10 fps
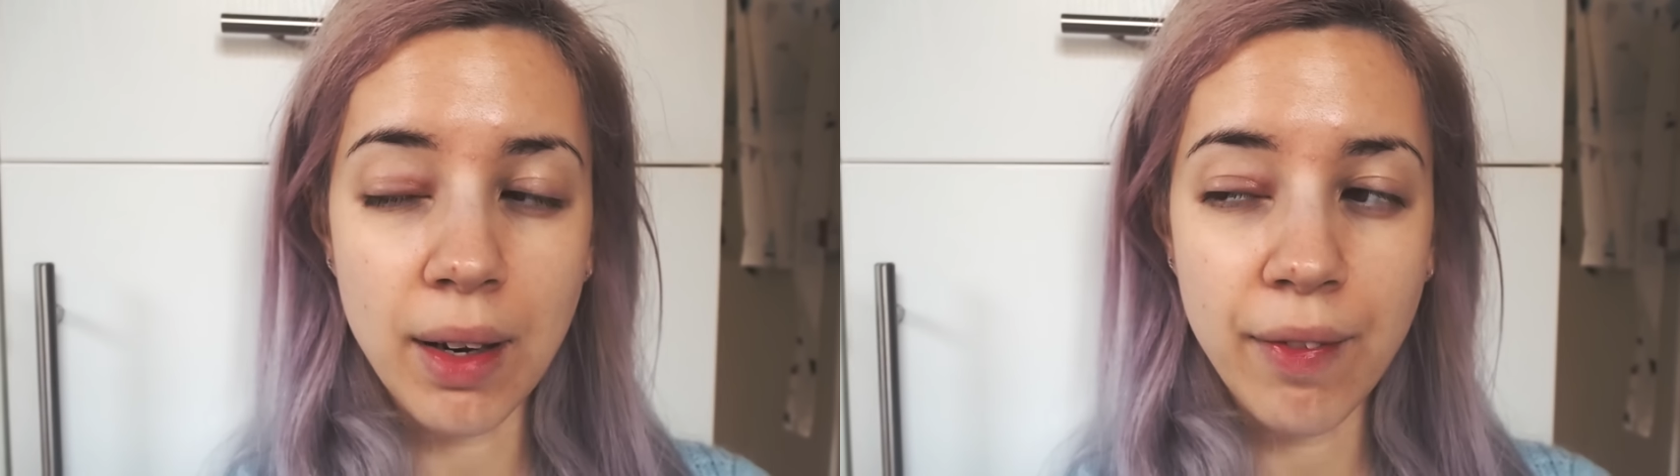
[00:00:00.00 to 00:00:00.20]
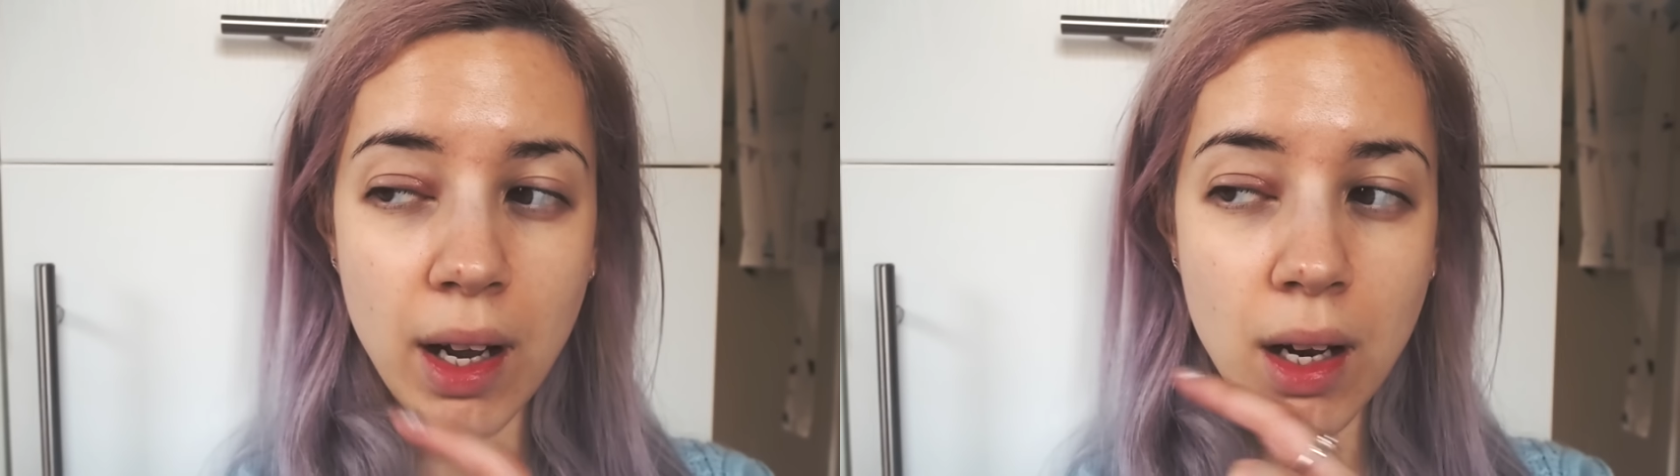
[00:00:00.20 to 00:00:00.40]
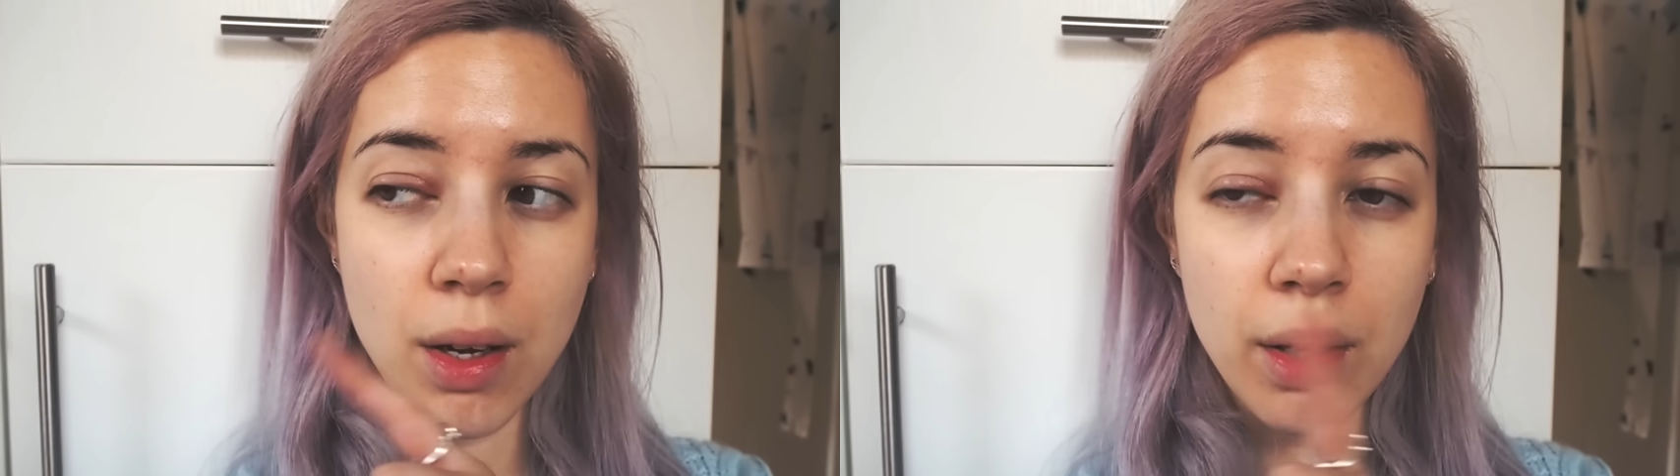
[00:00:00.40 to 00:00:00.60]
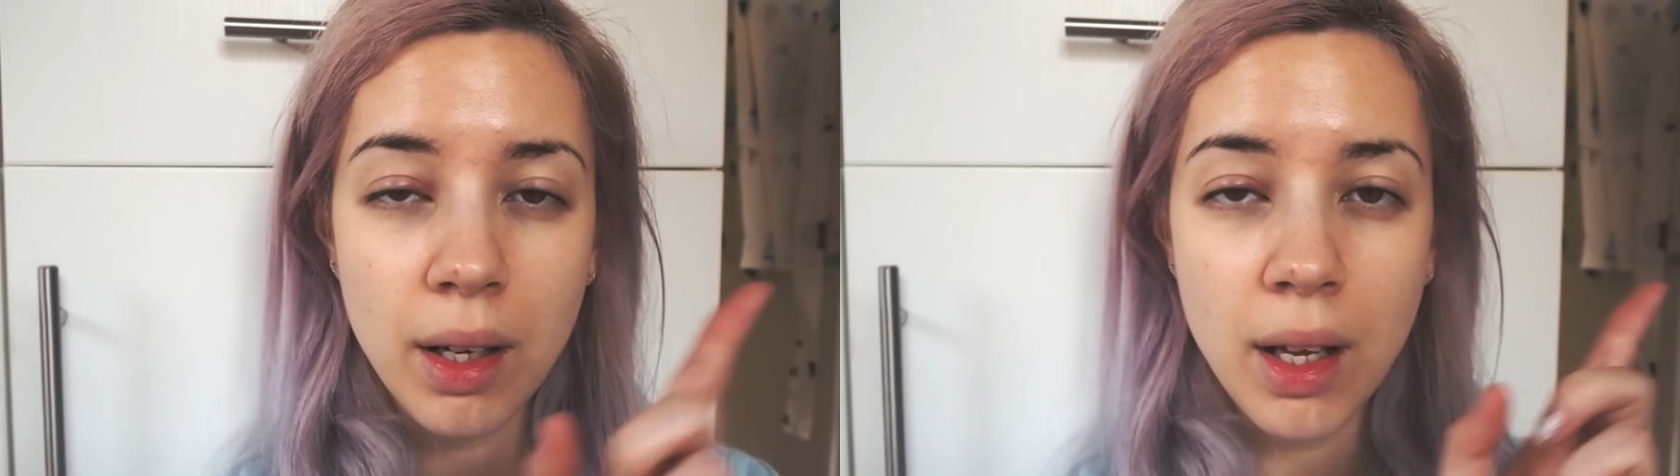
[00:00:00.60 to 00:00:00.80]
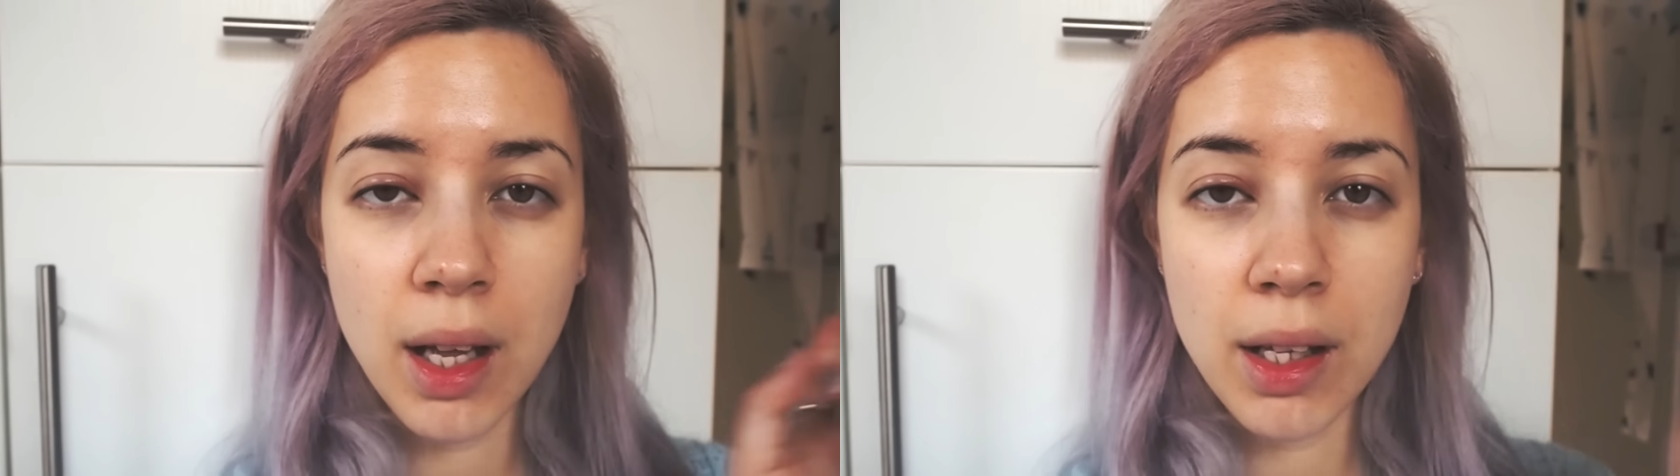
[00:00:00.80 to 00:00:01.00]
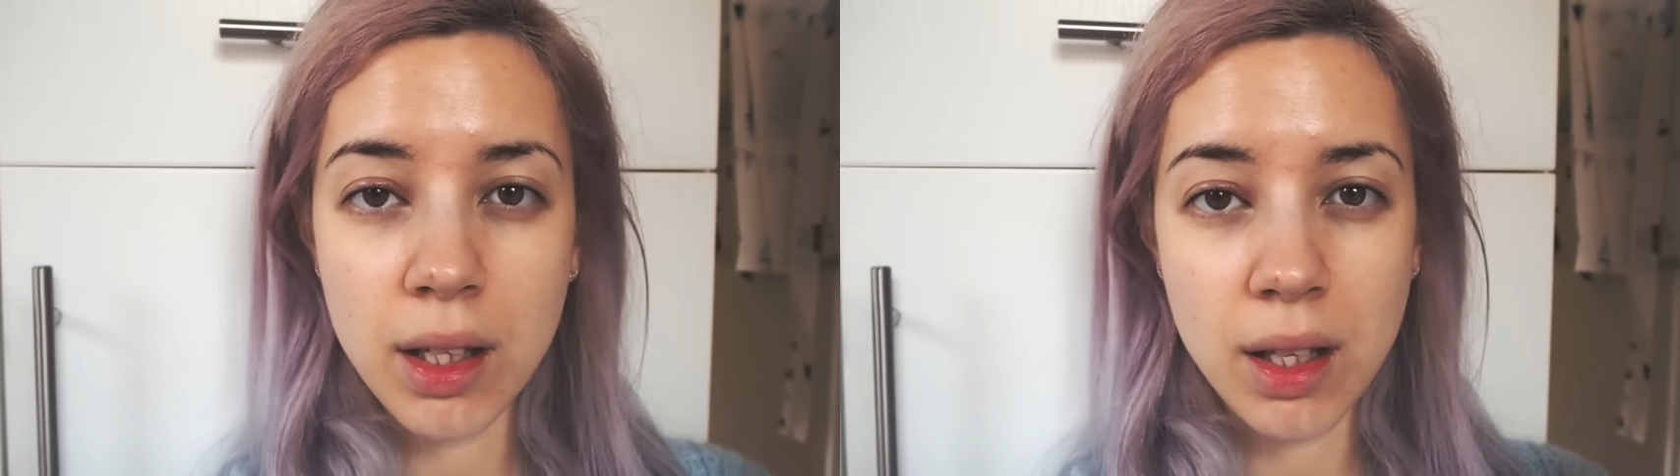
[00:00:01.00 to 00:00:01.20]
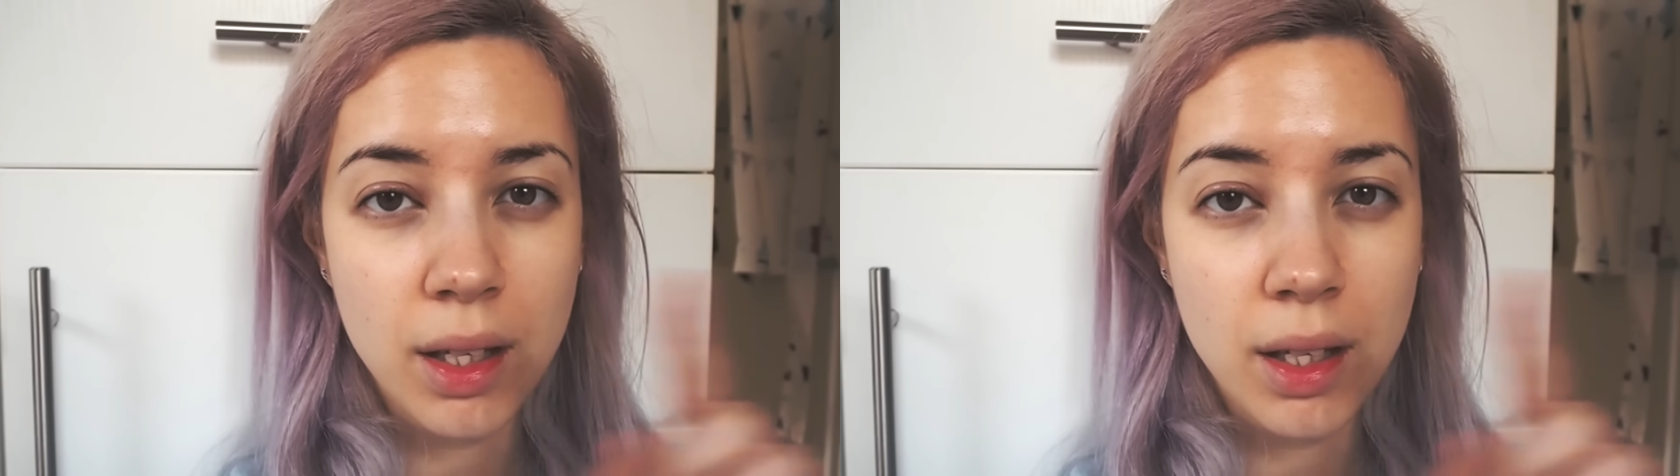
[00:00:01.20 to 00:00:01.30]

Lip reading: If I look to the